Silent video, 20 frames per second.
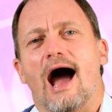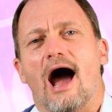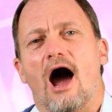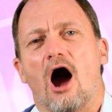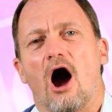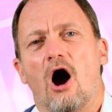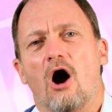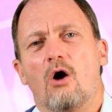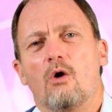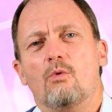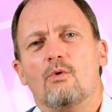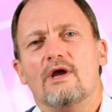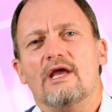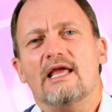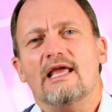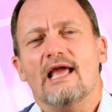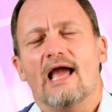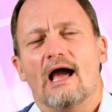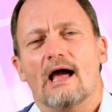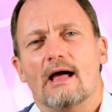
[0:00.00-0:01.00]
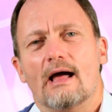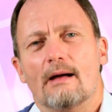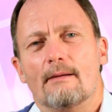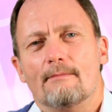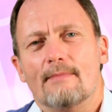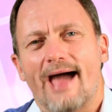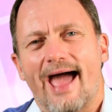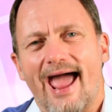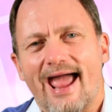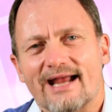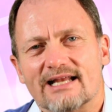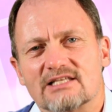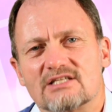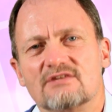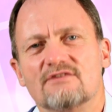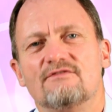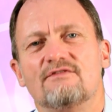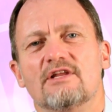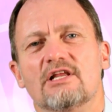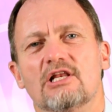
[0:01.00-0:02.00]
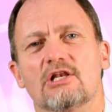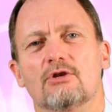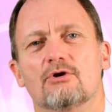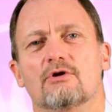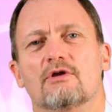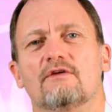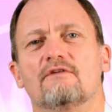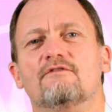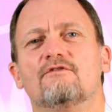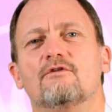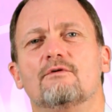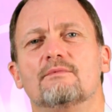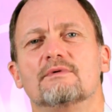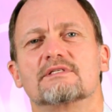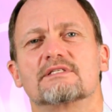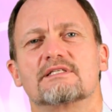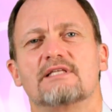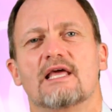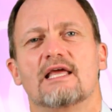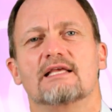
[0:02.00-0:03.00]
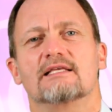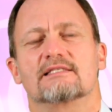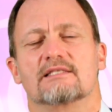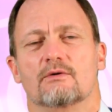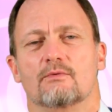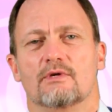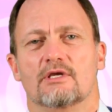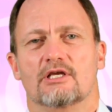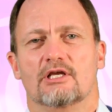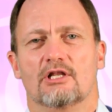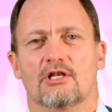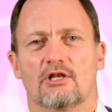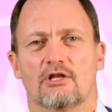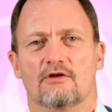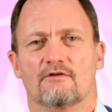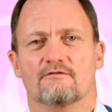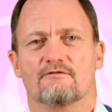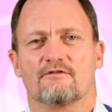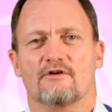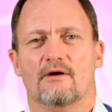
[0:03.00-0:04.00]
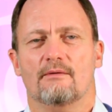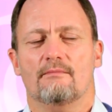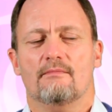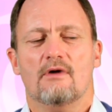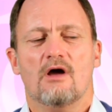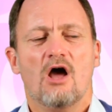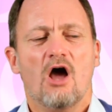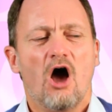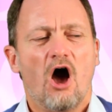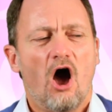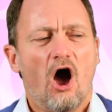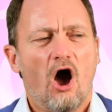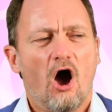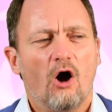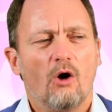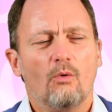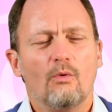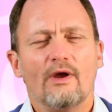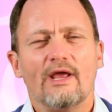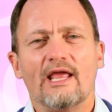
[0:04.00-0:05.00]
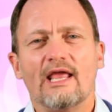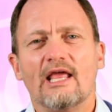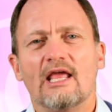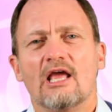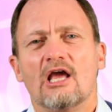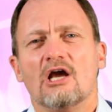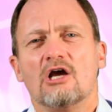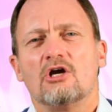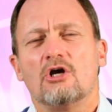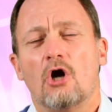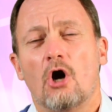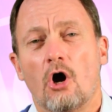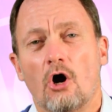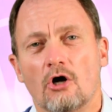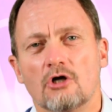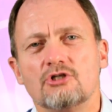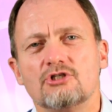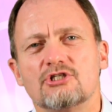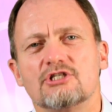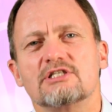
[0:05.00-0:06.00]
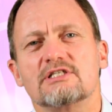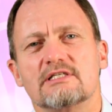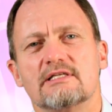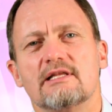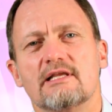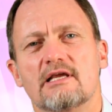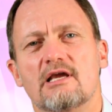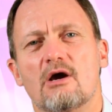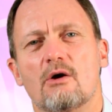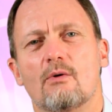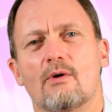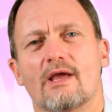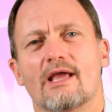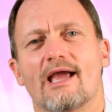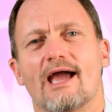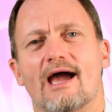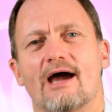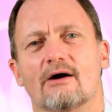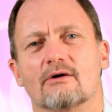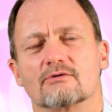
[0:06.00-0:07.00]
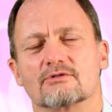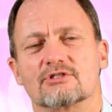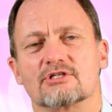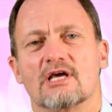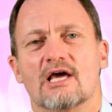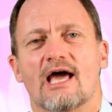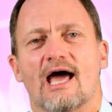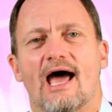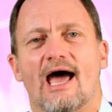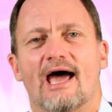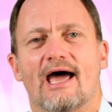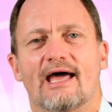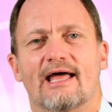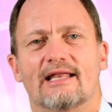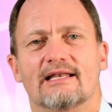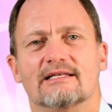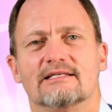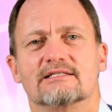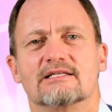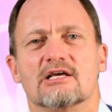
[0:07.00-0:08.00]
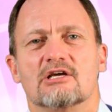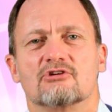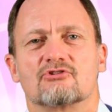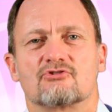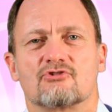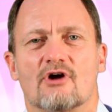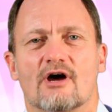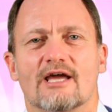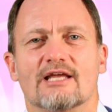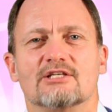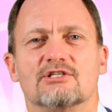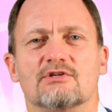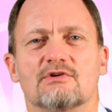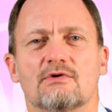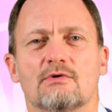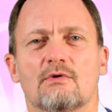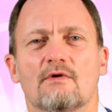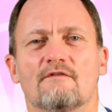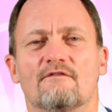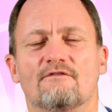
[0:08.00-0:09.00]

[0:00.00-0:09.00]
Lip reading: Are we actively looking for mistakes that we can learn from? Are we consciously going out and trying to